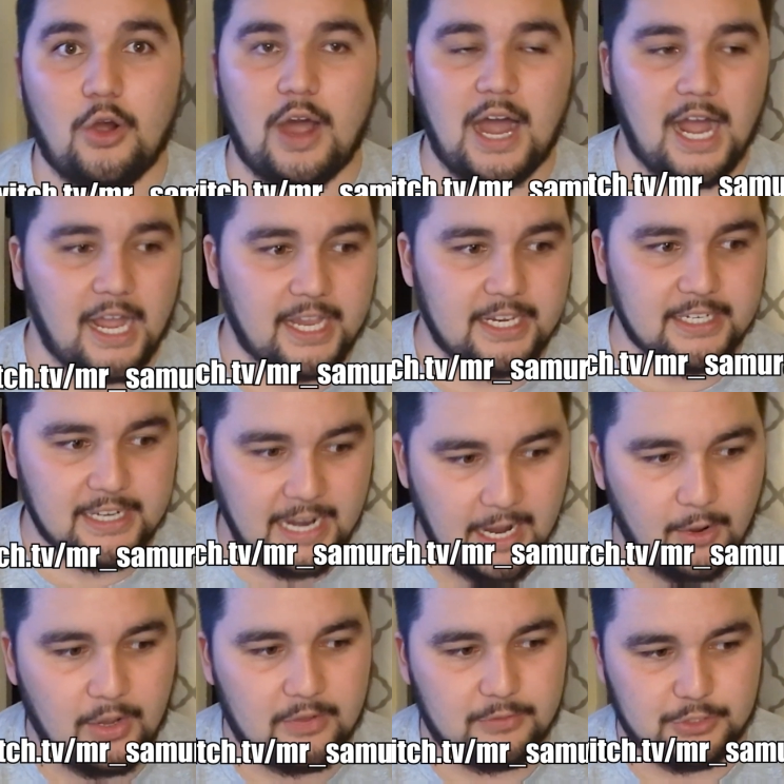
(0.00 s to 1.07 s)
I
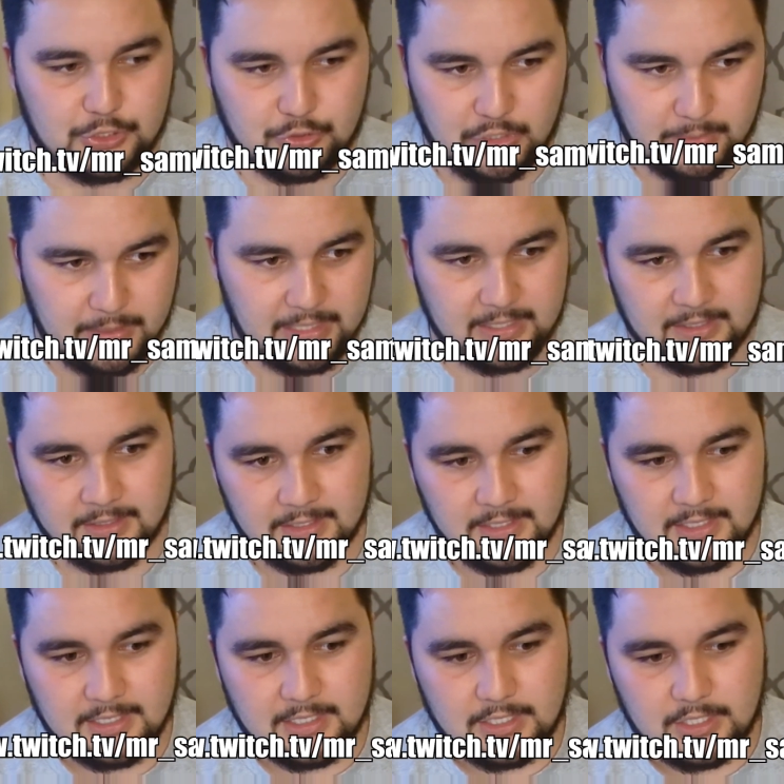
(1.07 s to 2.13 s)
now have a streaming
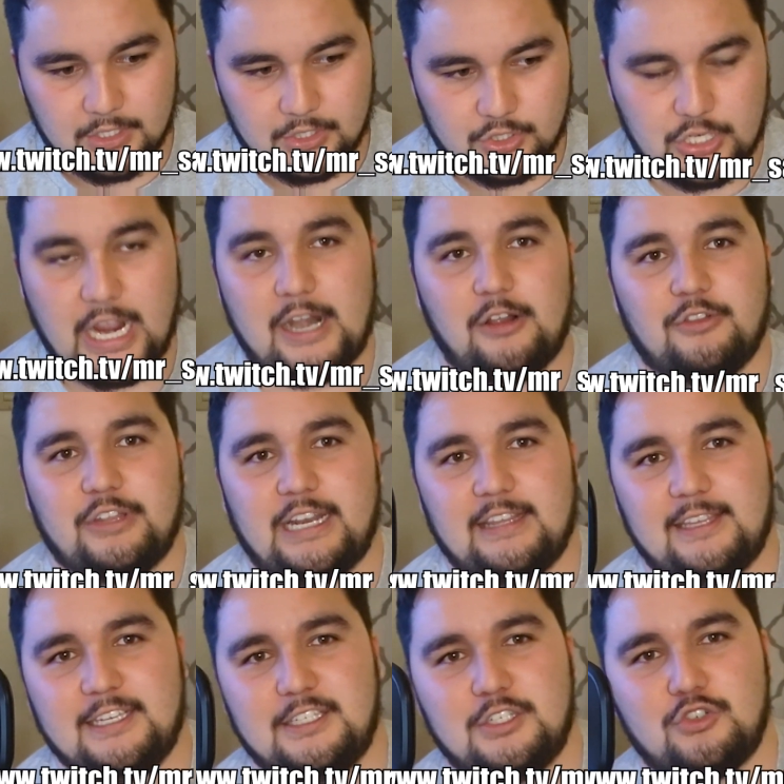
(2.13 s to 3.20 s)
channel that I
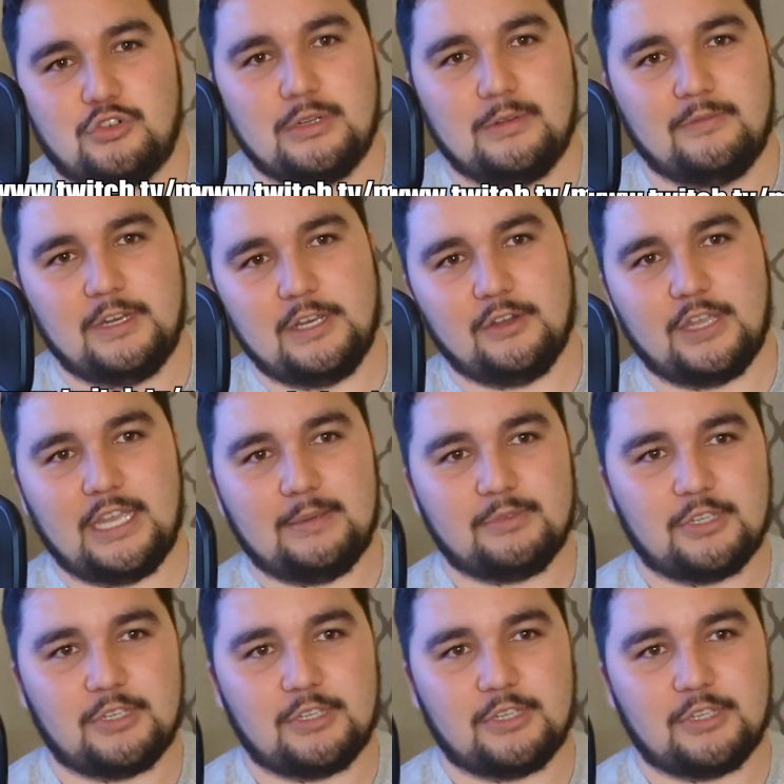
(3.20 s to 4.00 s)
like to stream video games